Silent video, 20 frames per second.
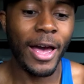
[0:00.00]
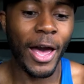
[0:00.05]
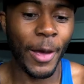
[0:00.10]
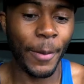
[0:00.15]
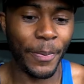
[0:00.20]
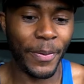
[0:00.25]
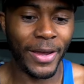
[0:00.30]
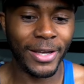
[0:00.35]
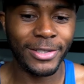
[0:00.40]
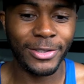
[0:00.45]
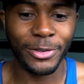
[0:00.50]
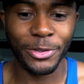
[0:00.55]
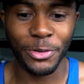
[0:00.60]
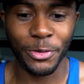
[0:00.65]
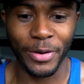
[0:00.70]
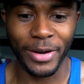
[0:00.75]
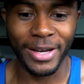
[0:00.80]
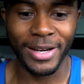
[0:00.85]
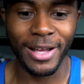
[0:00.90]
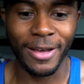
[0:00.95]
A personal
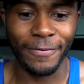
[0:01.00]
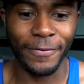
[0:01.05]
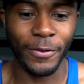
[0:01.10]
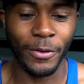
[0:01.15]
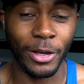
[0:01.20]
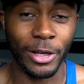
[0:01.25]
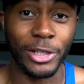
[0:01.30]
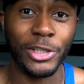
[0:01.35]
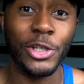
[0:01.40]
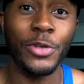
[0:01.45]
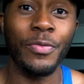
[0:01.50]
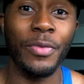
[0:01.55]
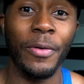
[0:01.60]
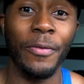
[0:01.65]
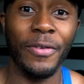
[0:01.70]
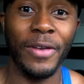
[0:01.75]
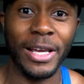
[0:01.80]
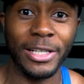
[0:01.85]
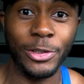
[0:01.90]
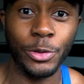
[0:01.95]
trainer, I feel like, should
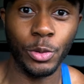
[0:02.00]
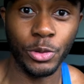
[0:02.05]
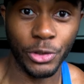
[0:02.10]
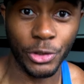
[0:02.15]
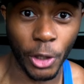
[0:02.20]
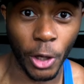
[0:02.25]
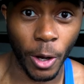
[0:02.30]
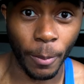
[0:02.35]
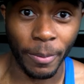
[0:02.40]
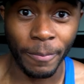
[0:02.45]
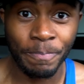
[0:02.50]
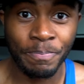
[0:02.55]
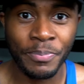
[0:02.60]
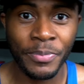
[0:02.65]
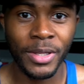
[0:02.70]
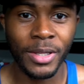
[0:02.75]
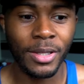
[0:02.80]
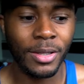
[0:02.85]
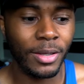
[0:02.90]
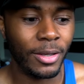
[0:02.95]
reflect your job.
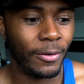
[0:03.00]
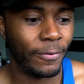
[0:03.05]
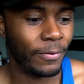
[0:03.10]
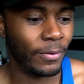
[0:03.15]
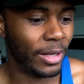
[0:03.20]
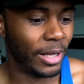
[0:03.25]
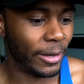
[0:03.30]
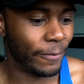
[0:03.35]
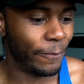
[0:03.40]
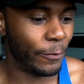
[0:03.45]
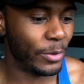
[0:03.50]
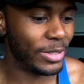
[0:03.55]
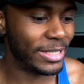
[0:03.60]
Like, for